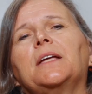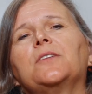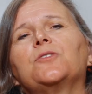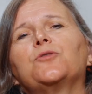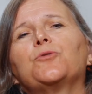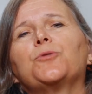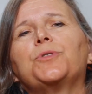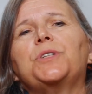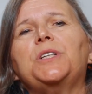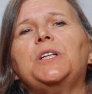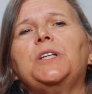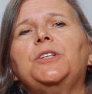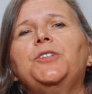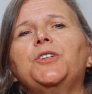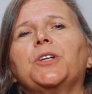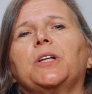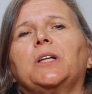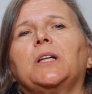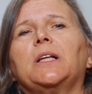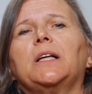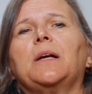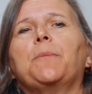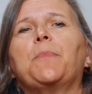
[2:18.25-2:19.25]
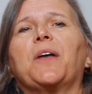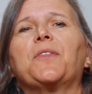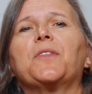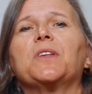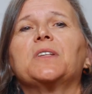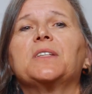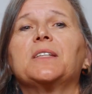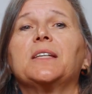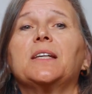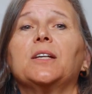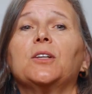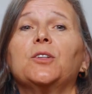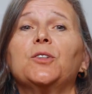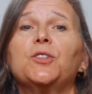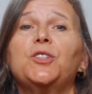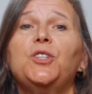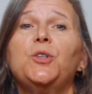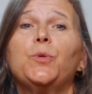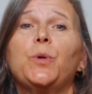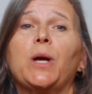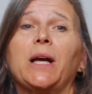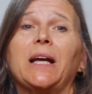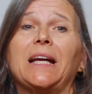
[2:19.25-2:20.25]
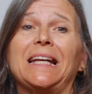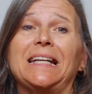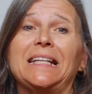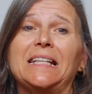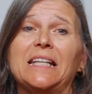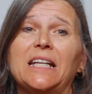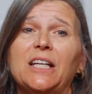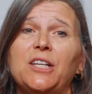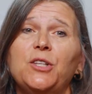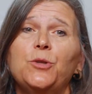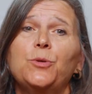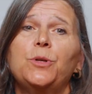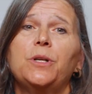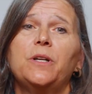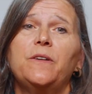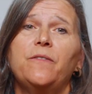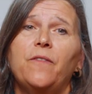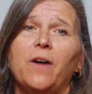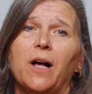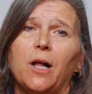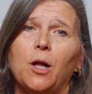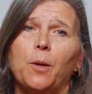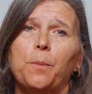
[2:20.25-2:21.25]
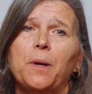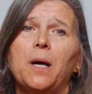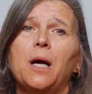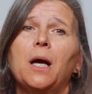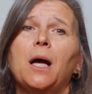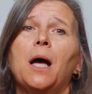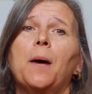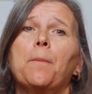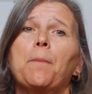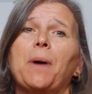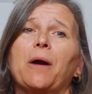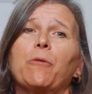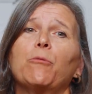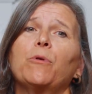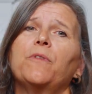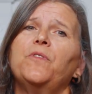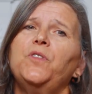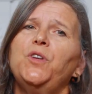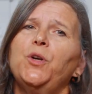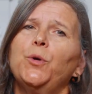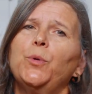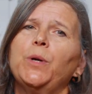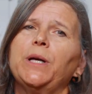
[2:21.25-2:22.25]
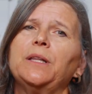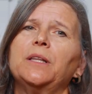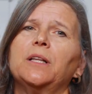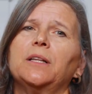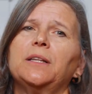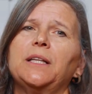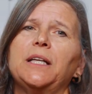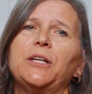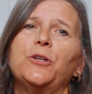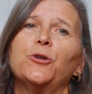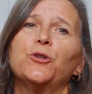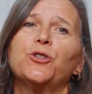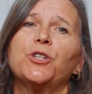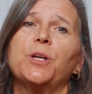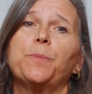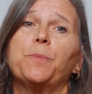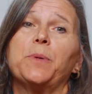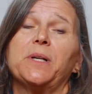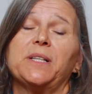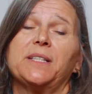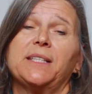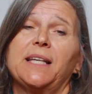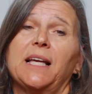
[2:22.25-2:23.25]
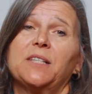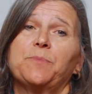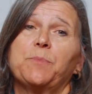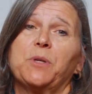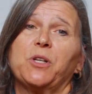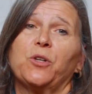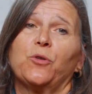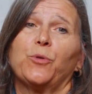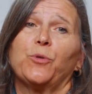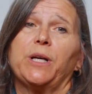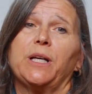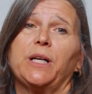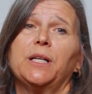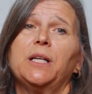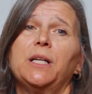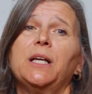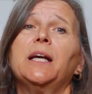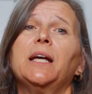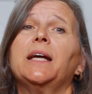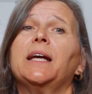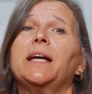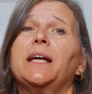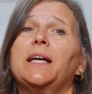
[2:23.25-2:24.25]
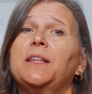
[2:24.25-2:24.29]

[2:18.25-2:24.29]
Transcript: think strategically about the skills you can continue to develop by reviewing the leadership assessment grid